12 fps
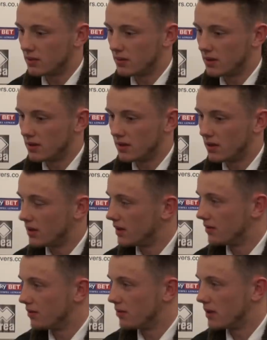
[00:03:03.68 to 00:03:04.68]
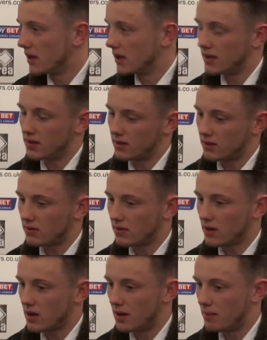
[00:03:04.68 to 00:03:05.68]
that's a bit naive of me. And I
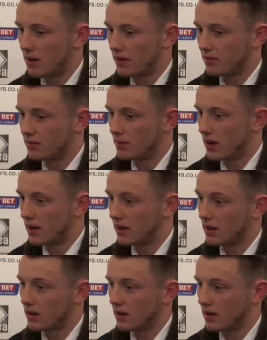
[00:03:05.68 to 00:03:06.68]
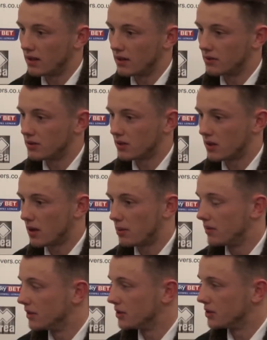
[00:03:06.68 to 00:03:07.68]
come back from that, and luckily there was a
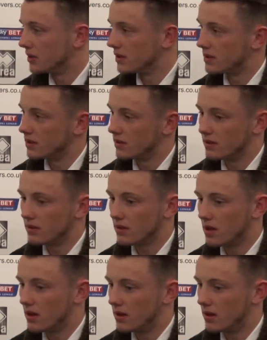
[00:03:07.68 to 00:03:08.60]
couple of injuries, and